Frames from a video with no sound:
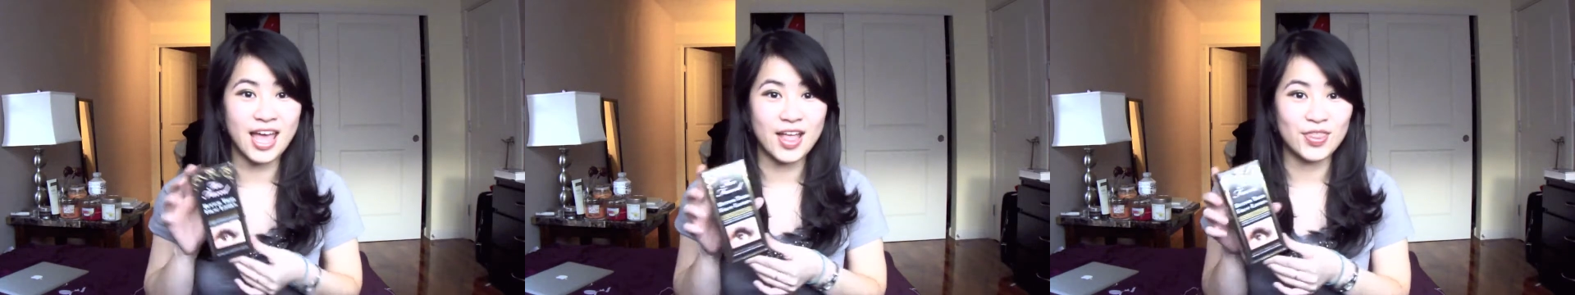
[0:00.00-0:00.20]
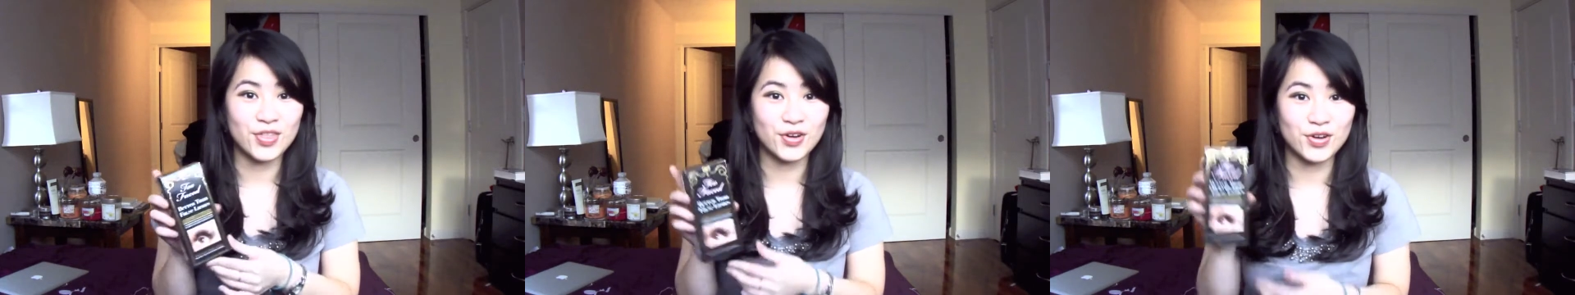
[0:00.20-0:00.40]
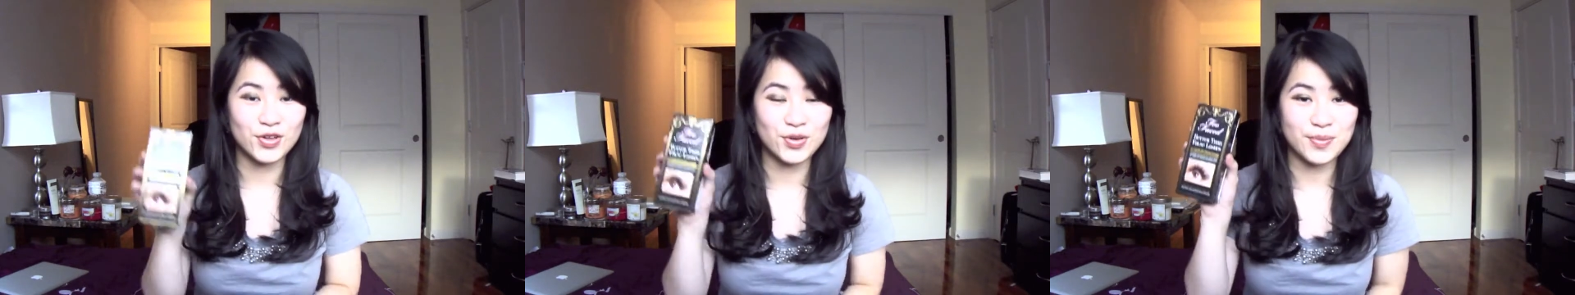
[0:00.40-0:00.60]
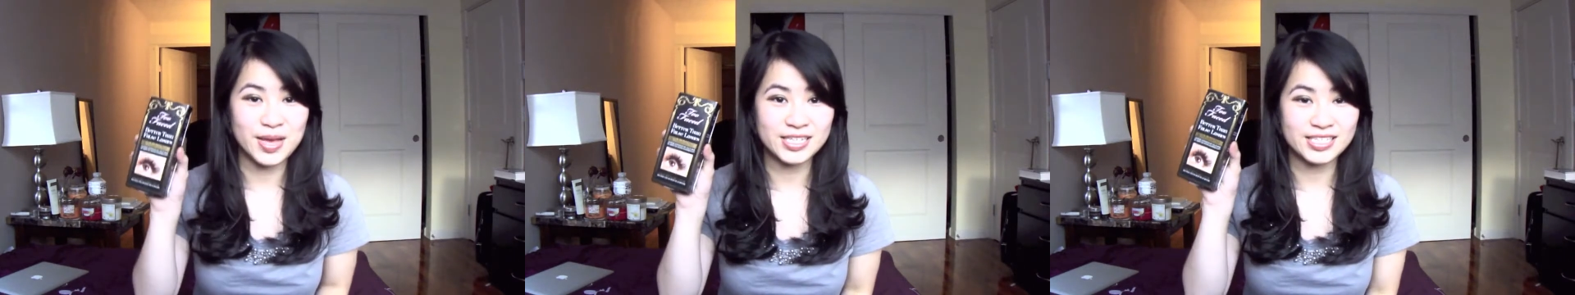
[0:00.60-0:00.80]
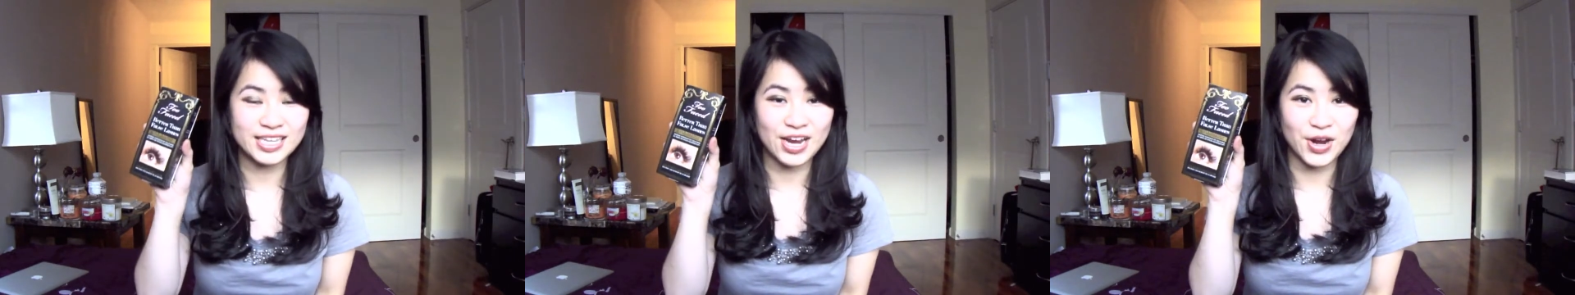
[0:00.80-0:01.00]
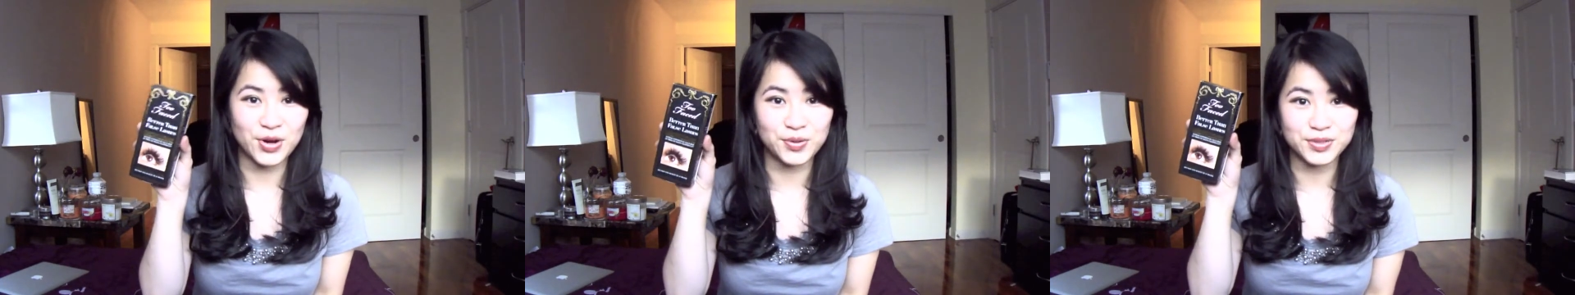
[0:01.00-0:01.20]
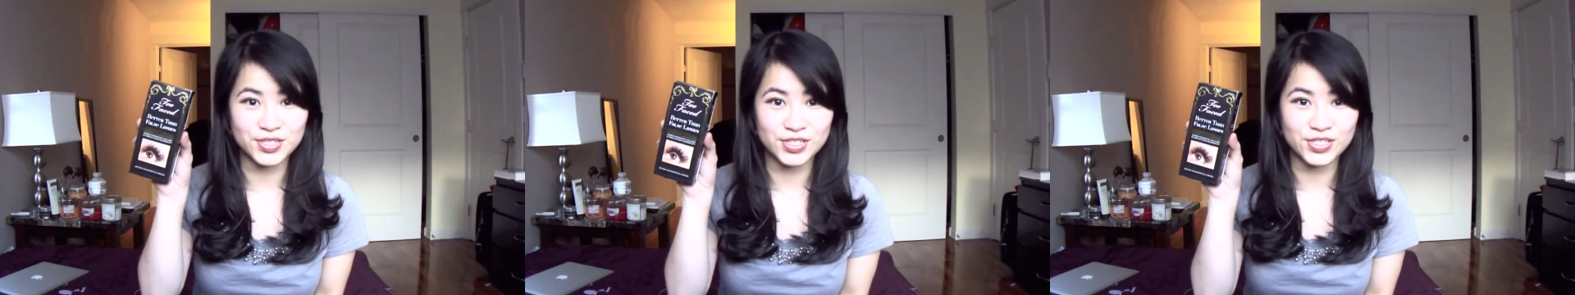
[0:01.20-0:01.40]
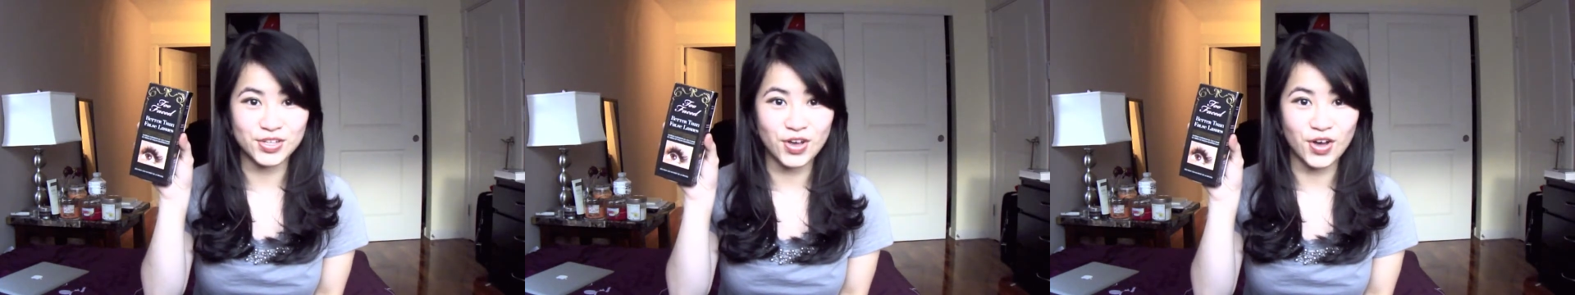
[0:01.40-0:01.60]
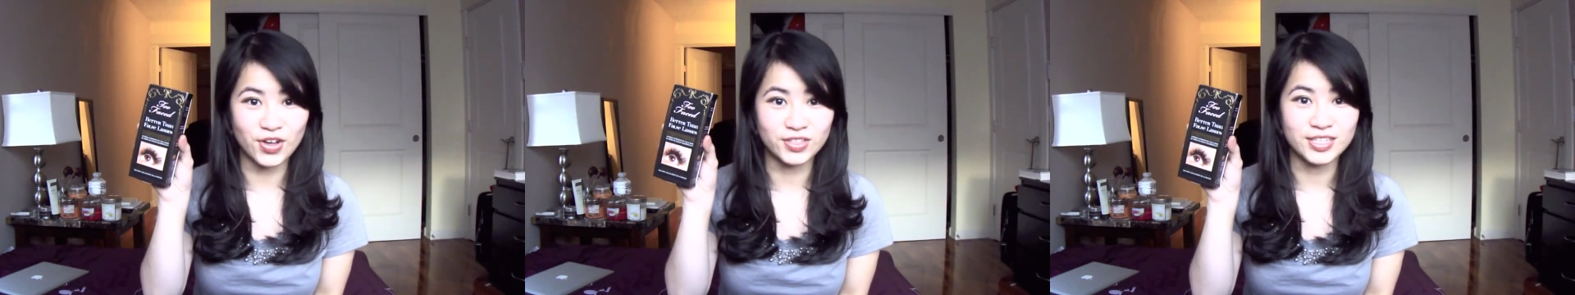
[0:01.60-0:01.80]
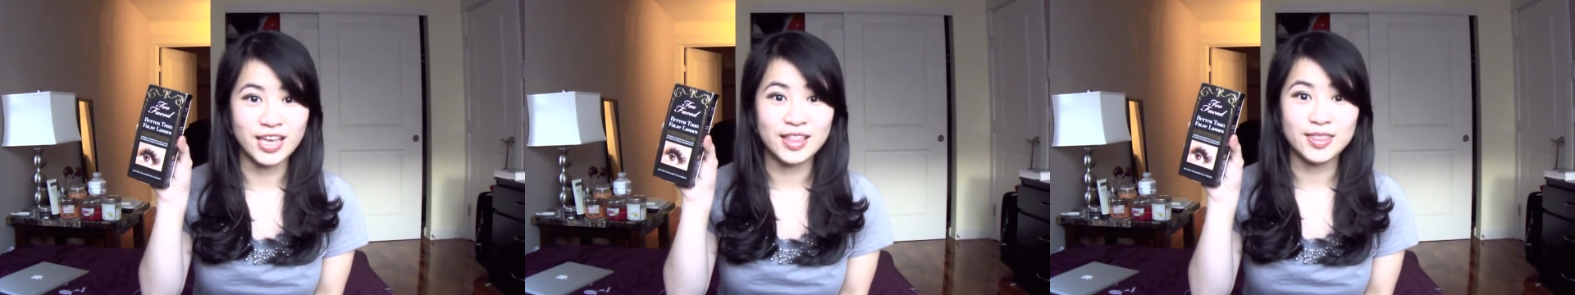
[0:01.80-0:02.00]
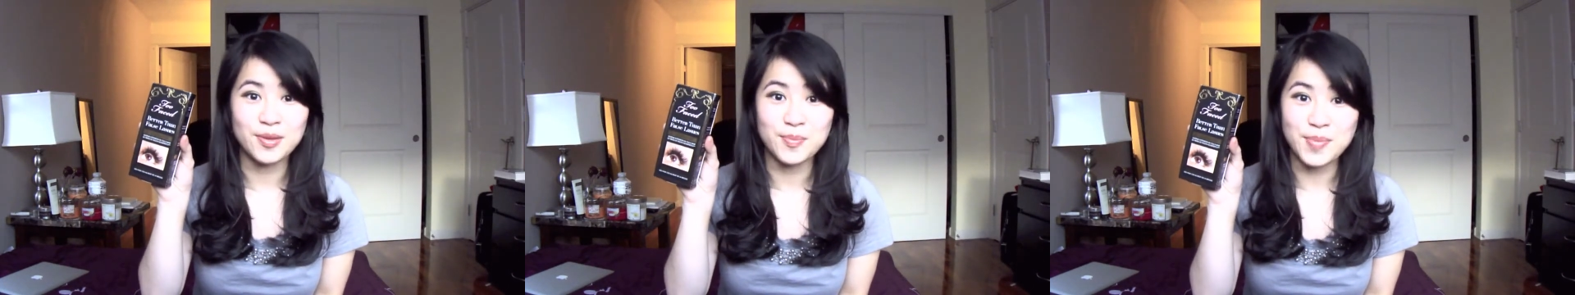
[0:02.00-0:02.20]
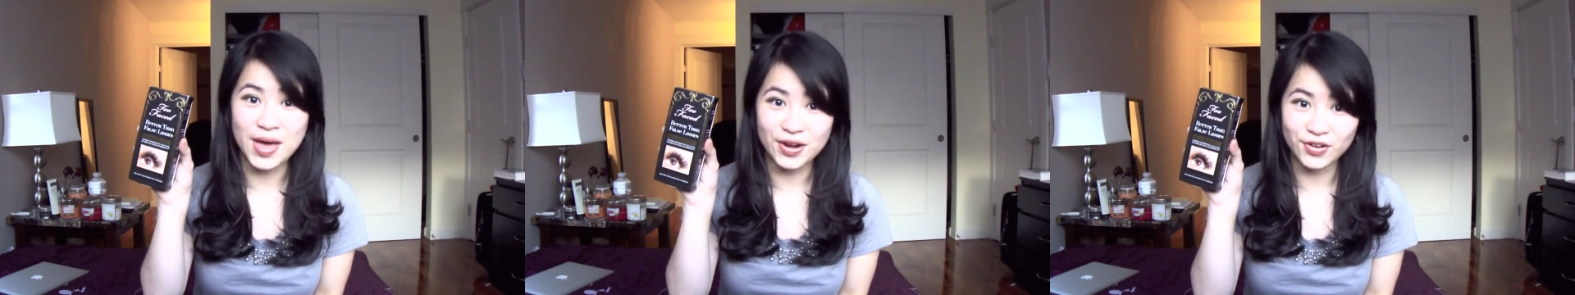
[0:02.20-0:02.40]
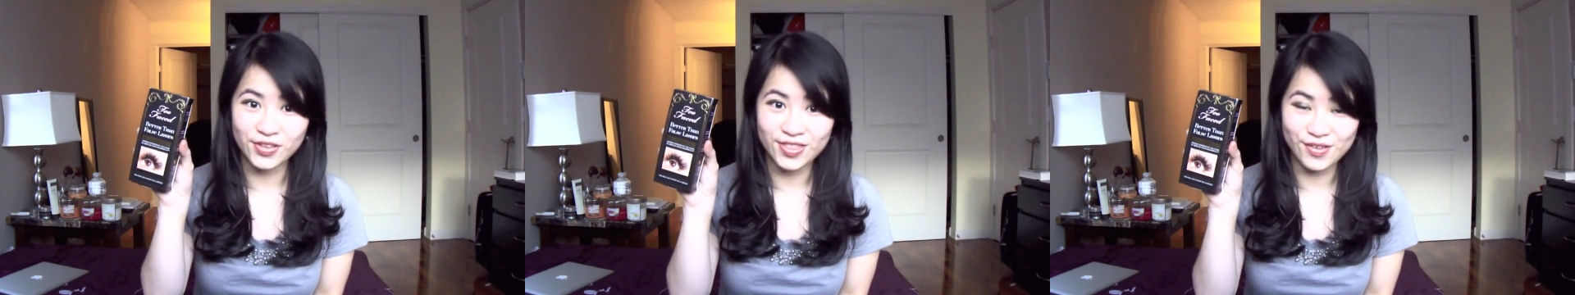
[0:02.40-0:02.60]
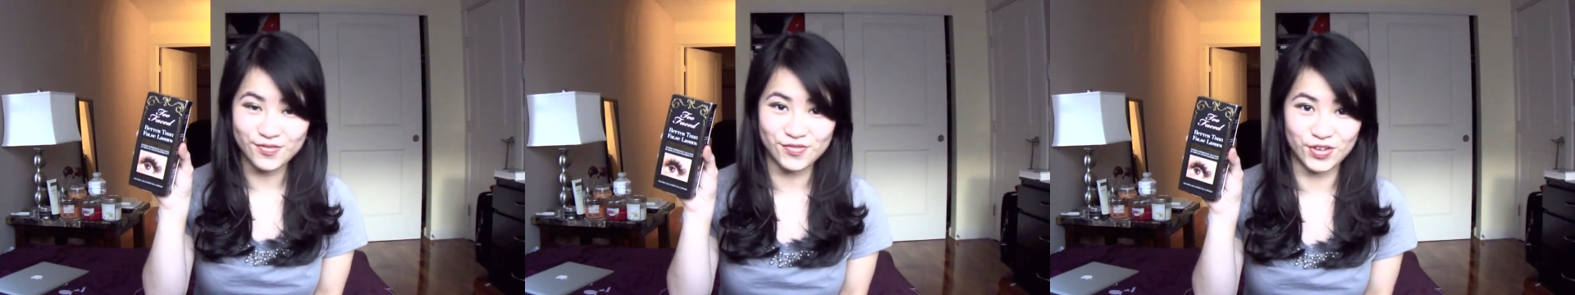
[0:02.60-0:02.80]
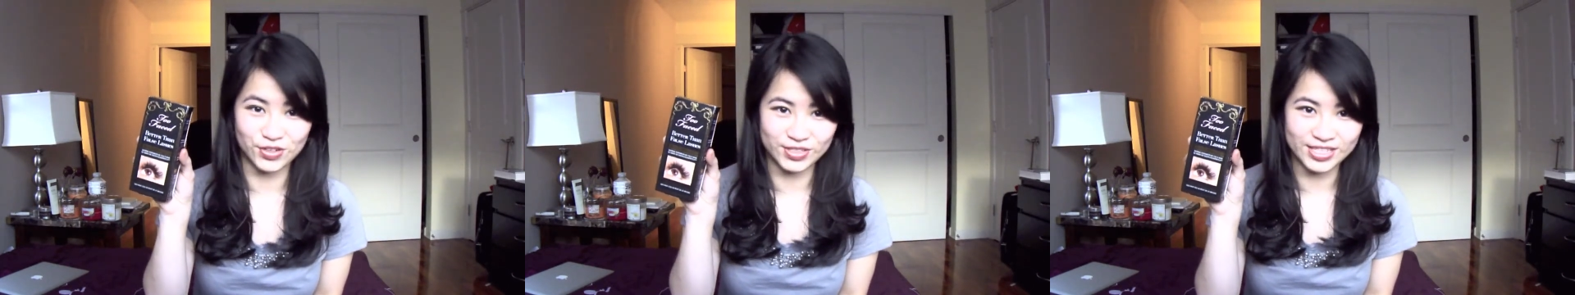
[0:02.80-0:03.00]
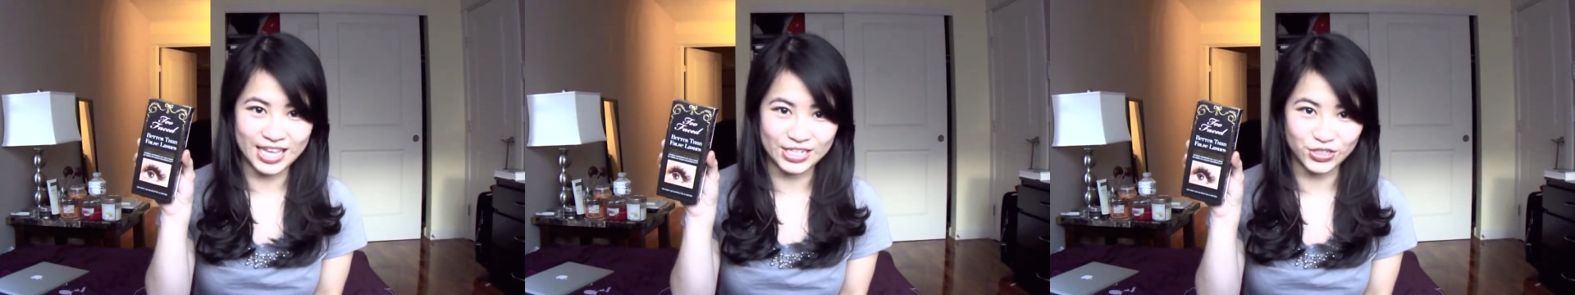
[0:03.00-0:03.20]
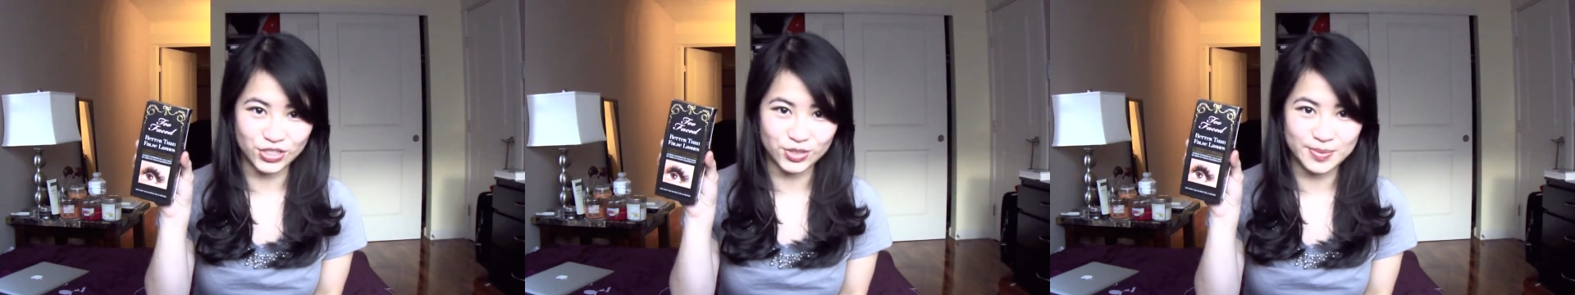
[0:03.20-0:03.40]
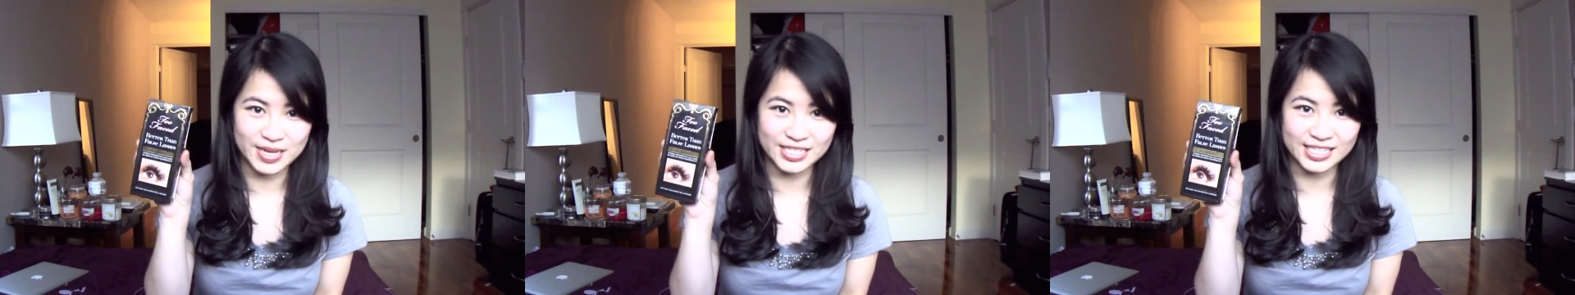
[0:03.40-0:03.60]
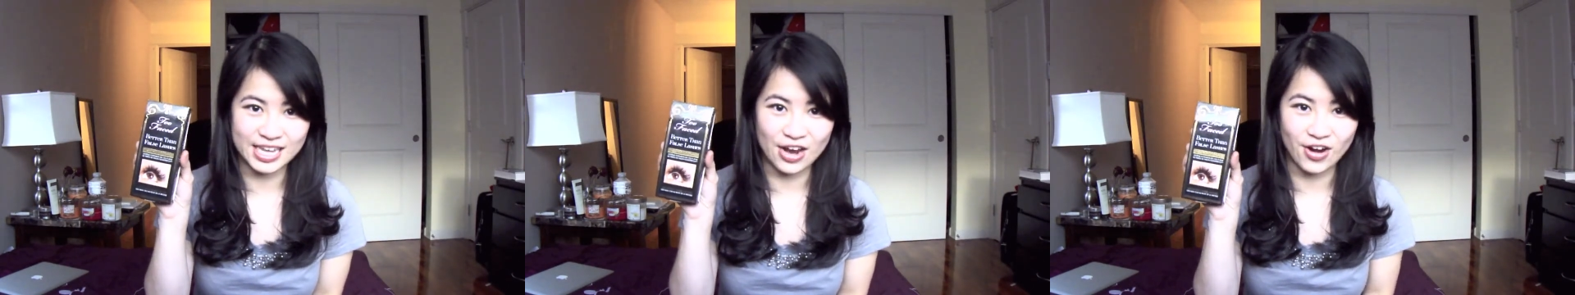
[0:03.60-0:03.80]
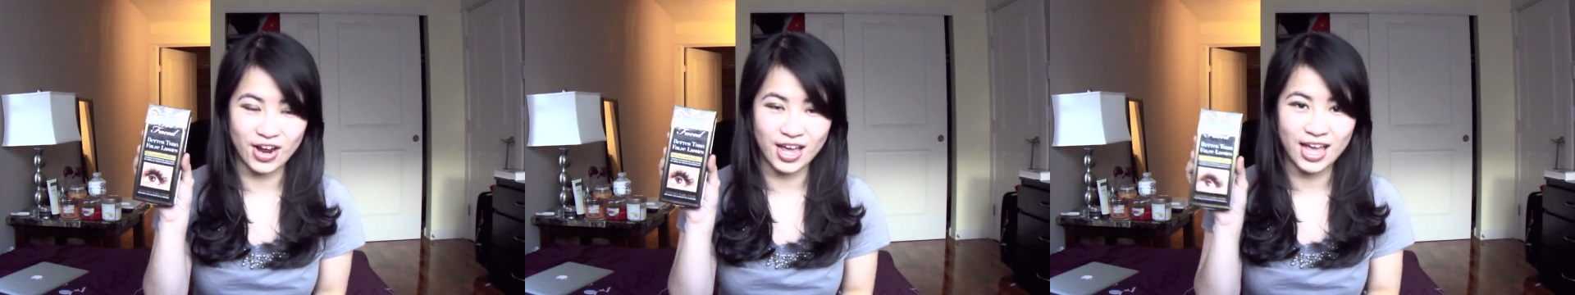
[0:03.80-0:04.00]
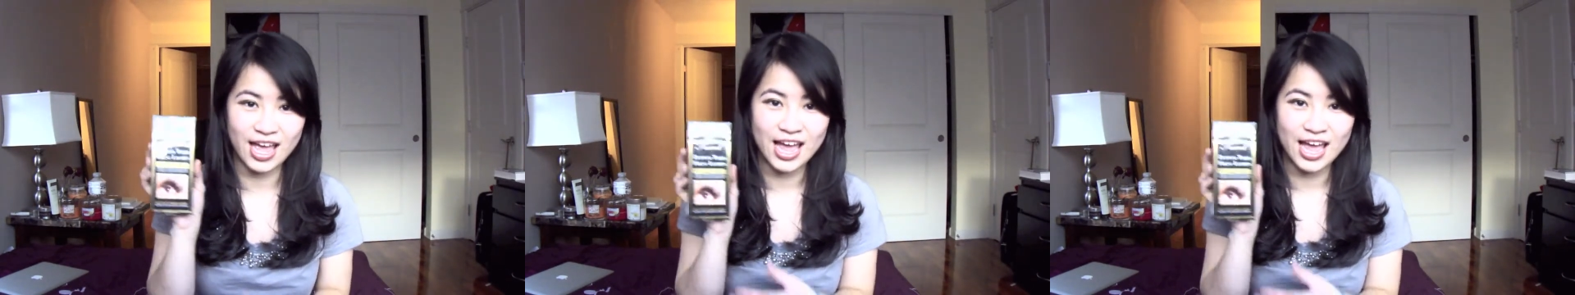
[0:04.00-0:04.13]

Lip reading: their new mascara, which is called the Better Than False Lashes Mascara.